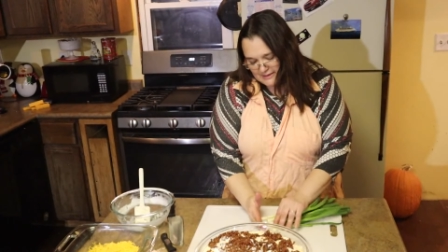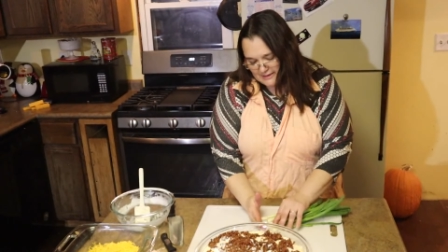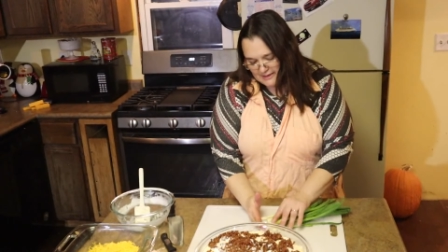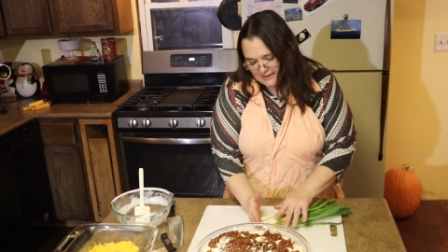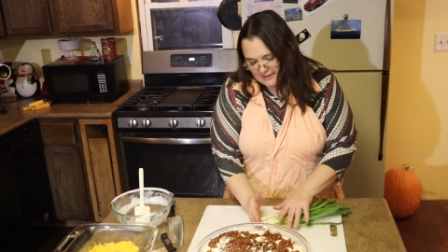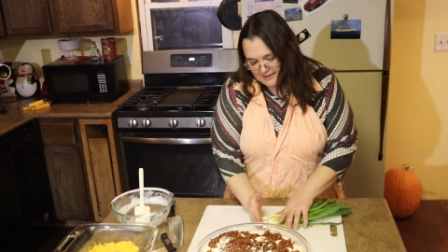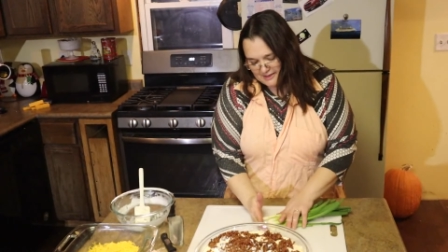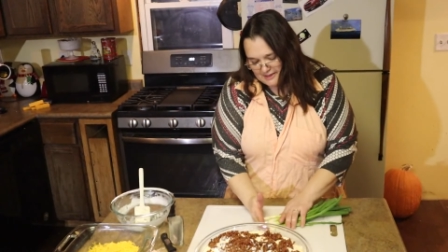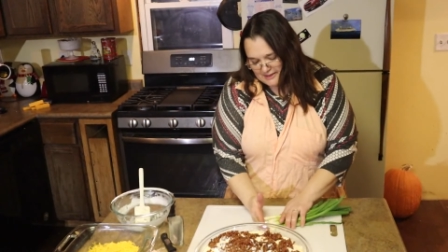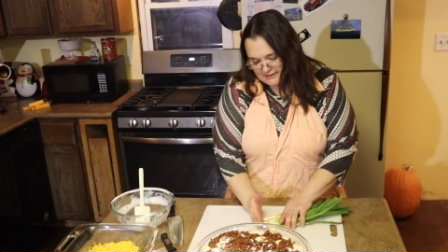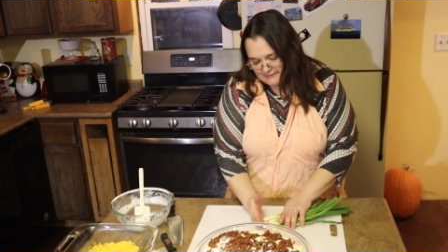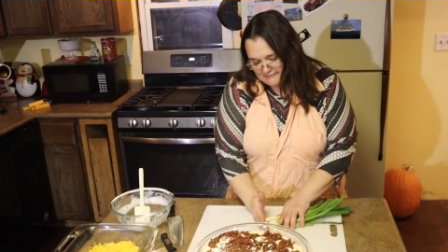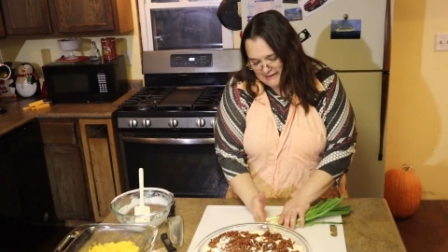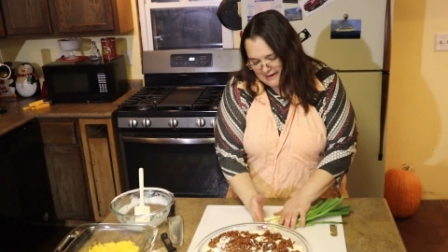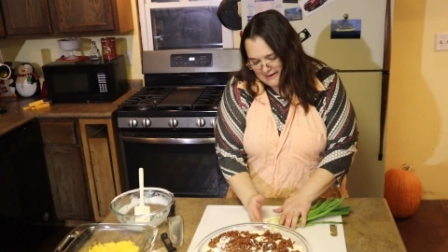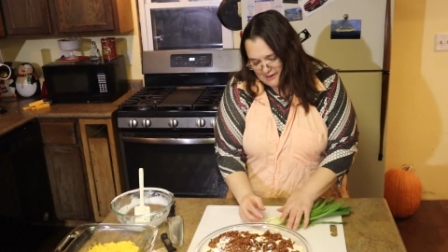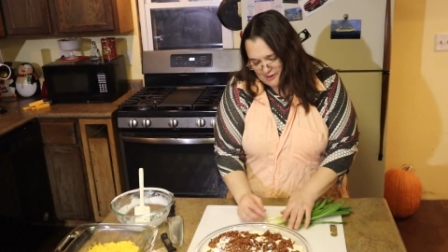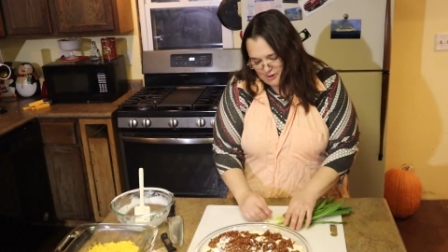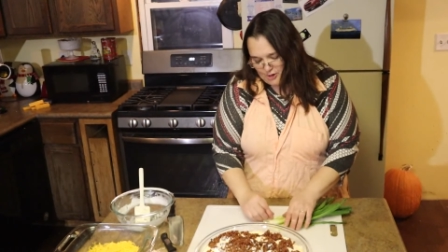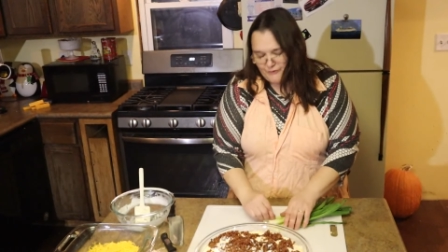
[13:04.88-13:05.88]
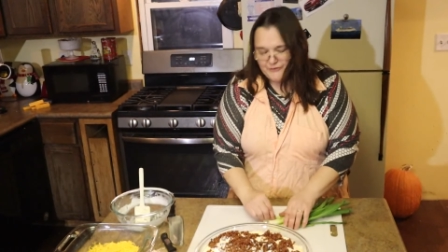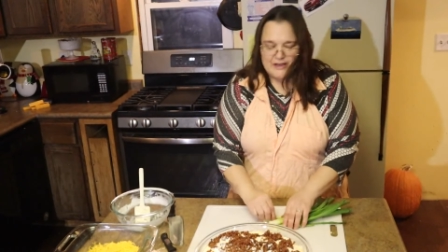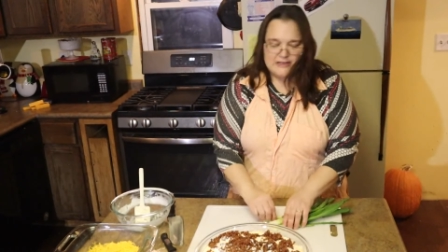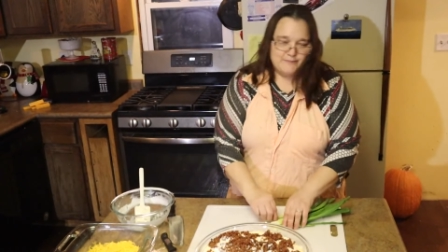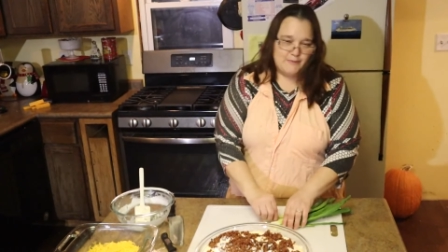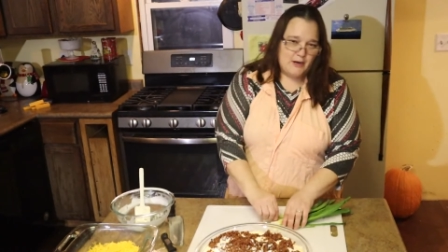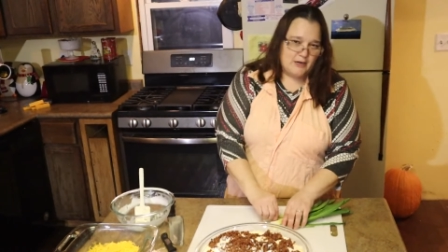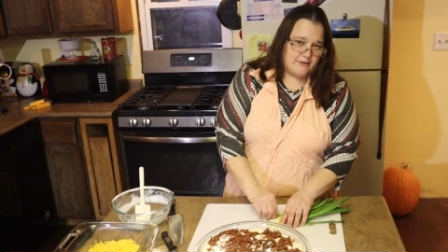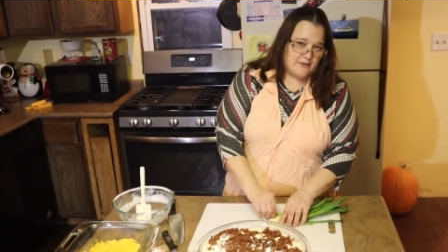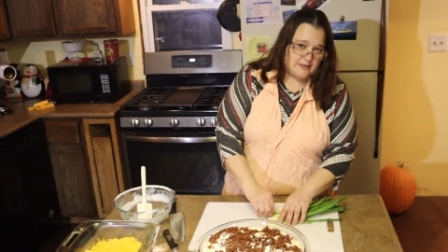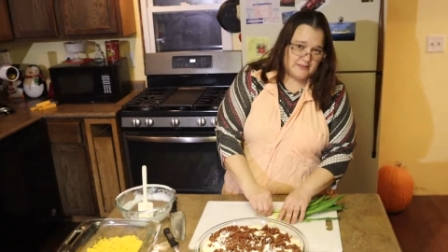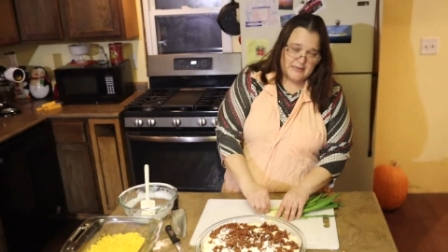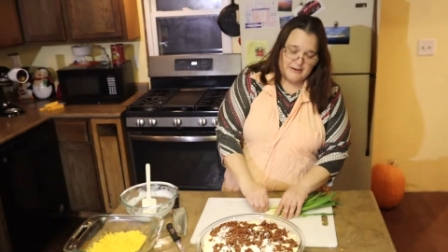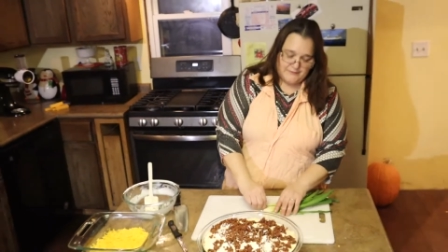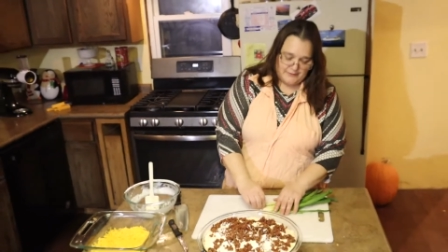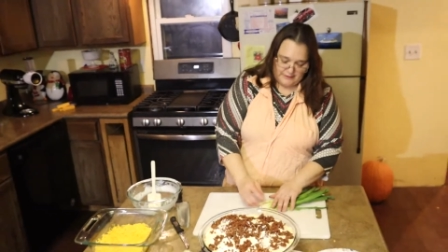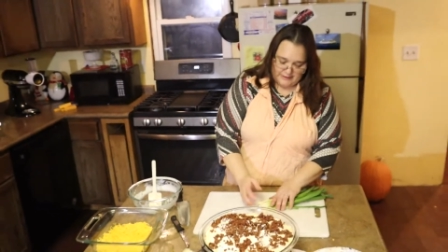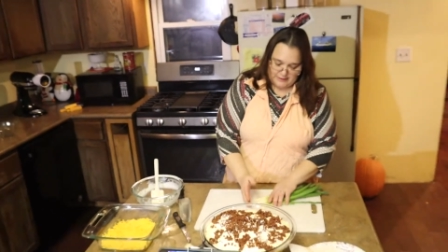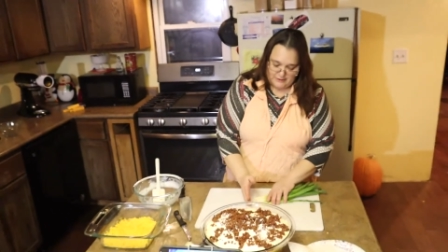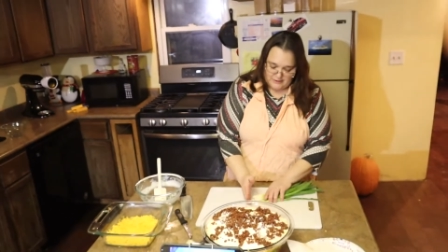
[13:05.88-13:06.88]
Onion, I don't know if that's part of the
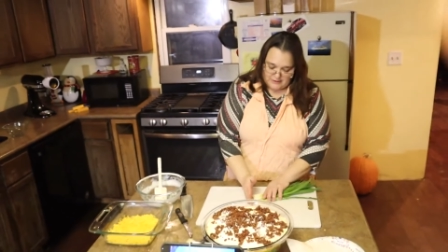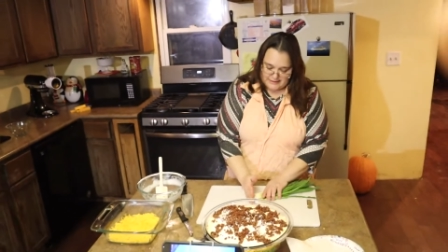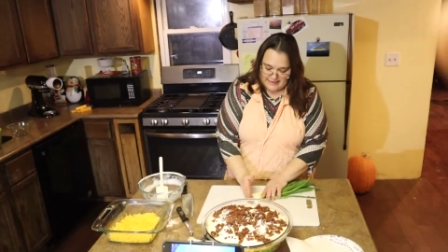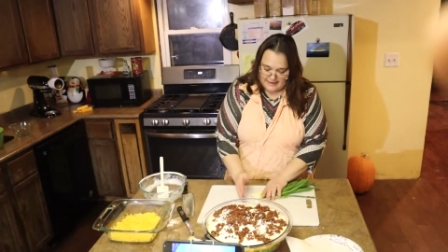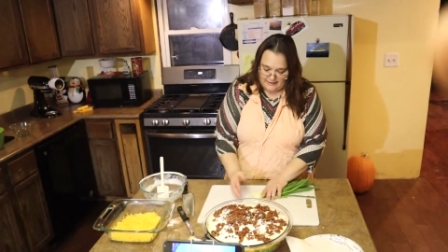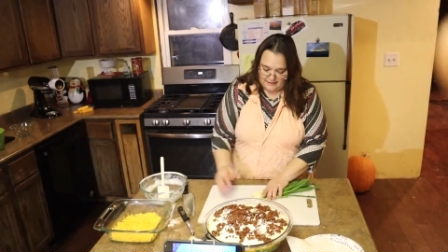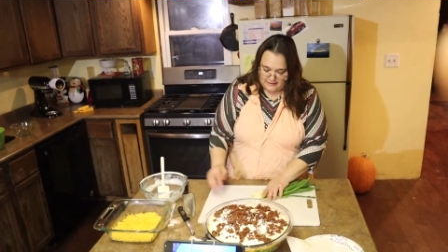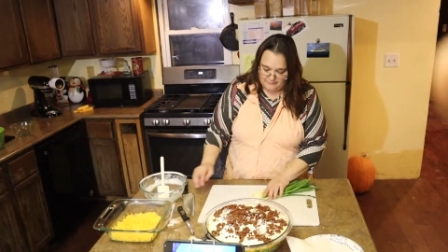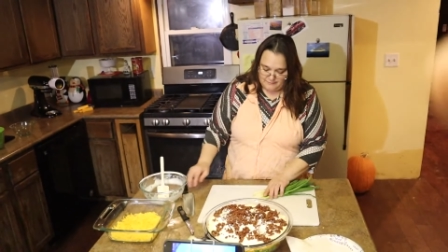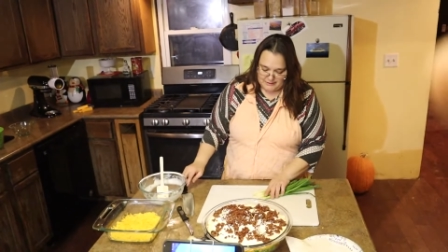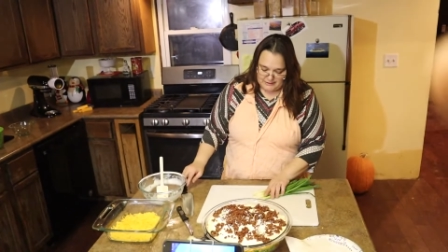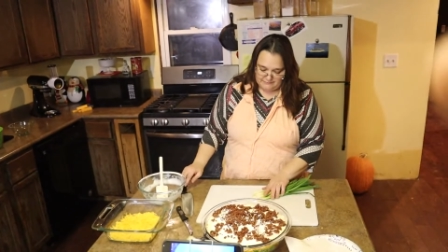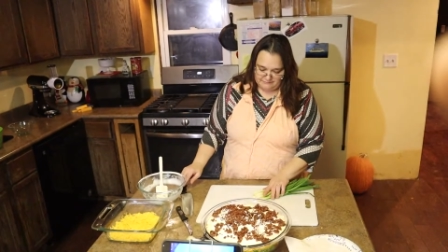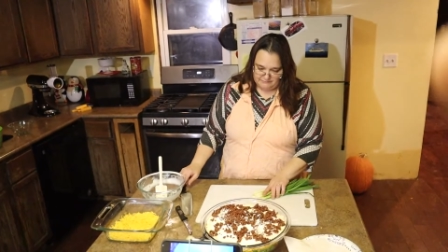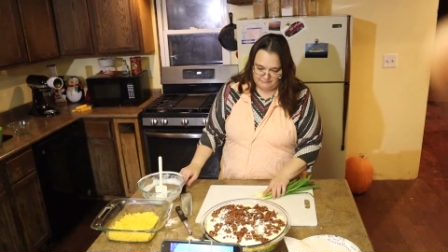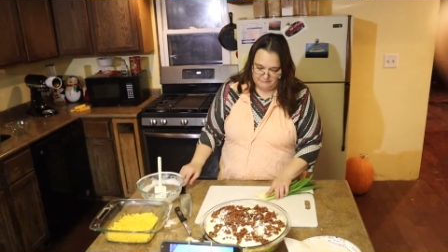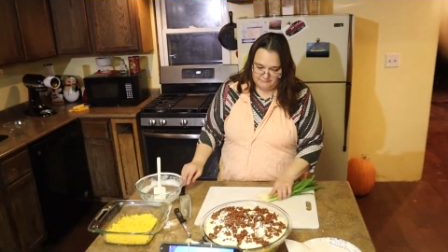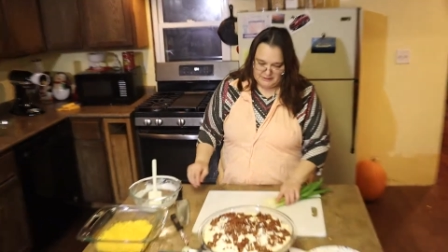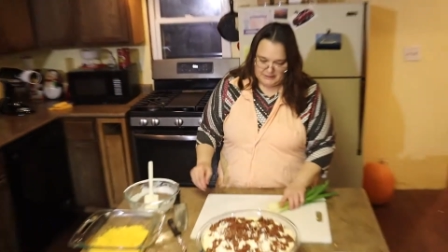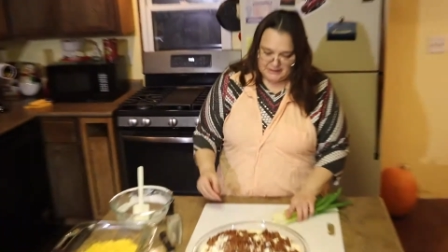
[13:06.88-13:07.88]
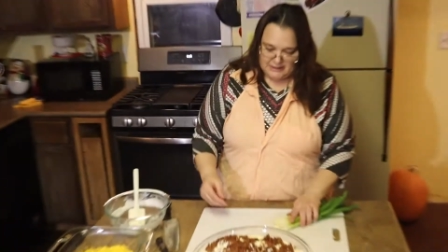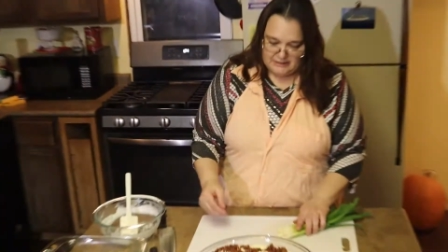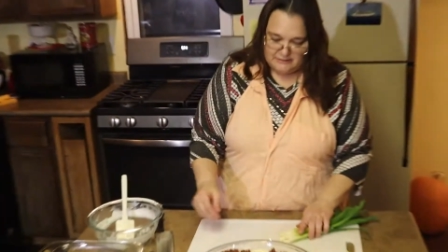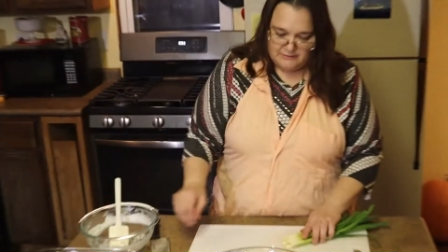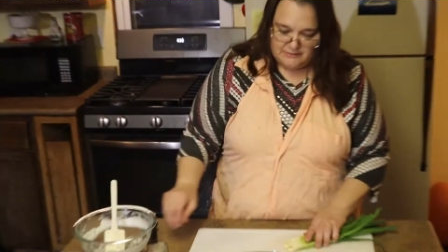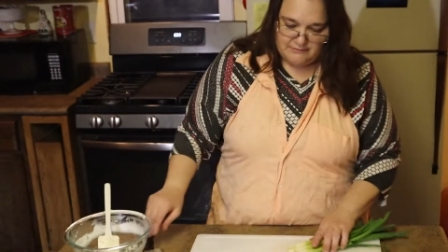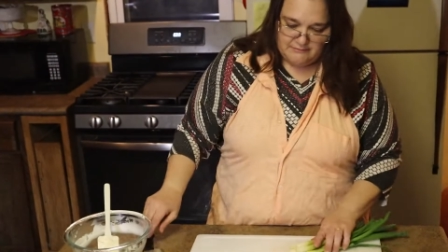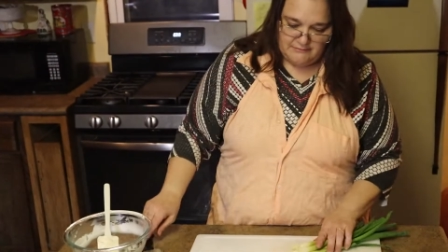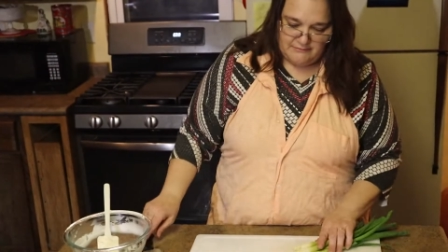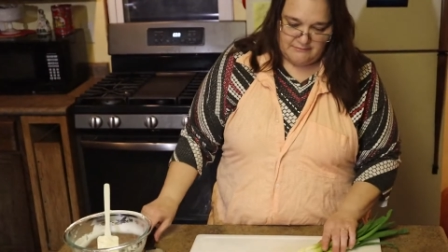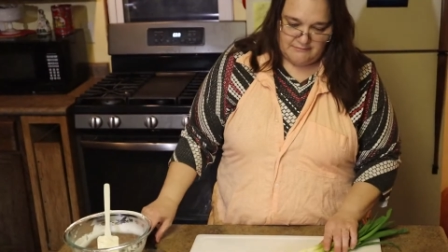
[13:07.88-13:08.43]
7-layer salad, but you know,